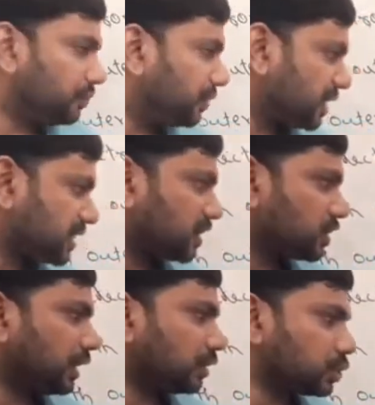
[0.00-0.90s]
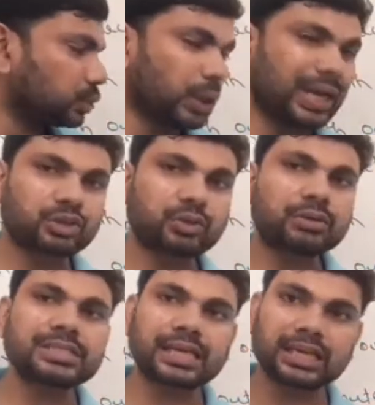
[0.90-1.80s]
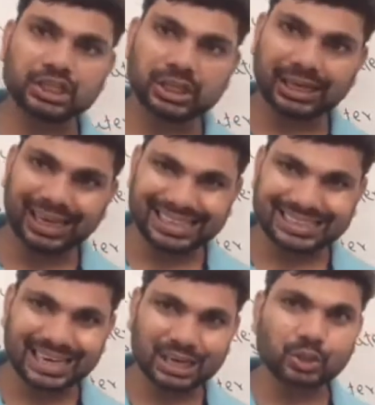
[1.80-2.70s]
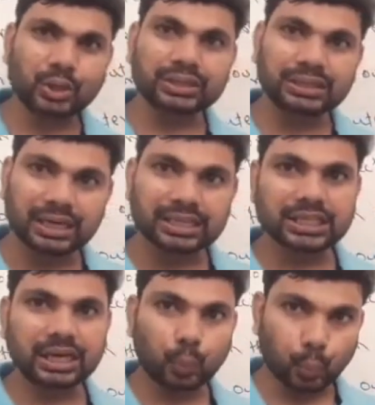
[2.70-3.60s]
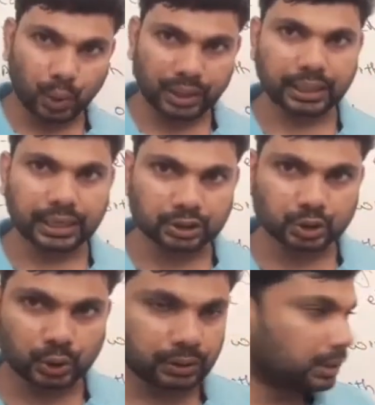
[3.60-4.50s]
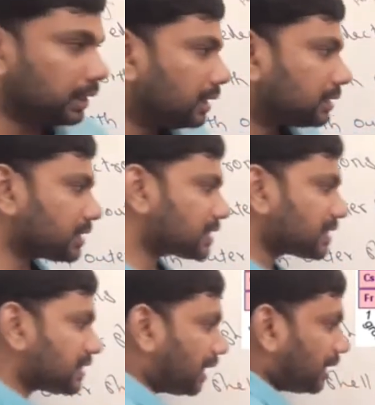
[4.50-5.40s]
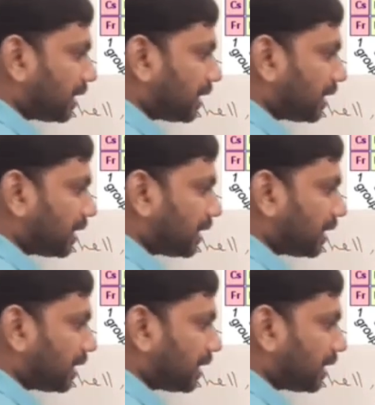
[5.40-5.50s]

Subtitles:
First shell 2 electrons, second shell 8 electron, third shell 1 electron. This is the